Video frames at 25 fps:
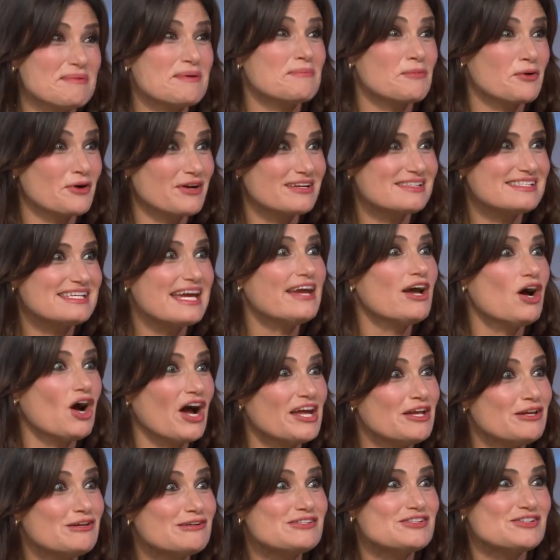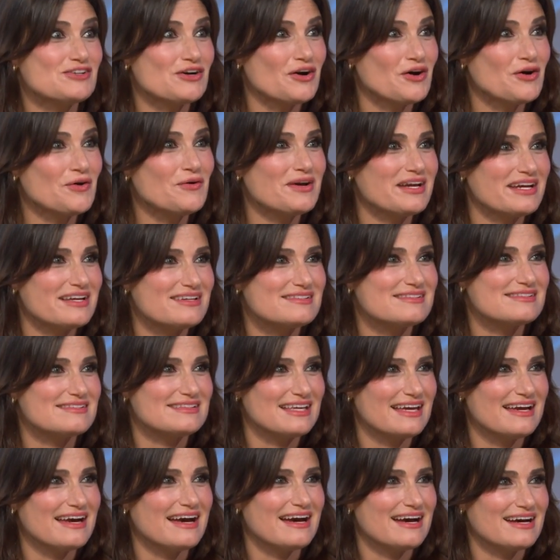that Memorial weekend, Day, right? Yeah. I used to always, yeah.
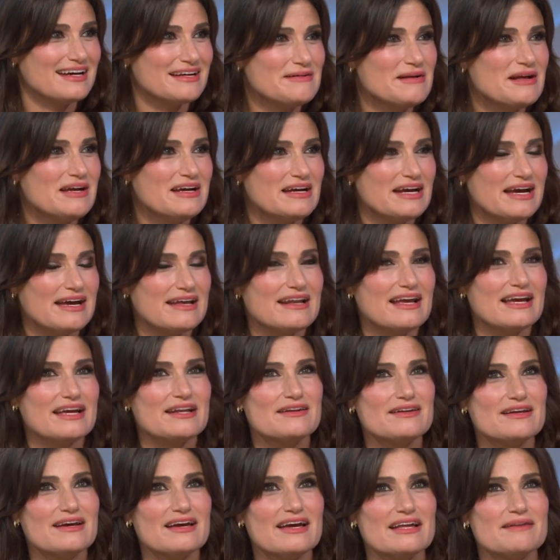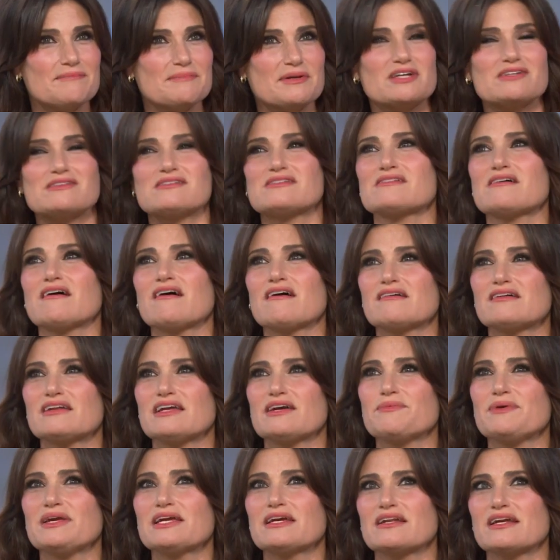yeah. yeah. And oh I and because it's a
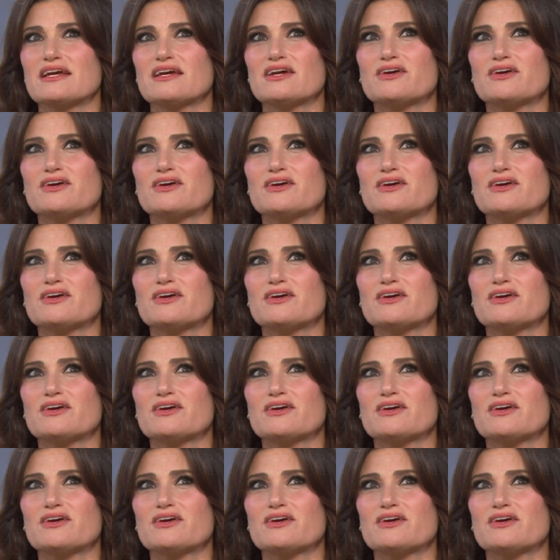holiday weekend,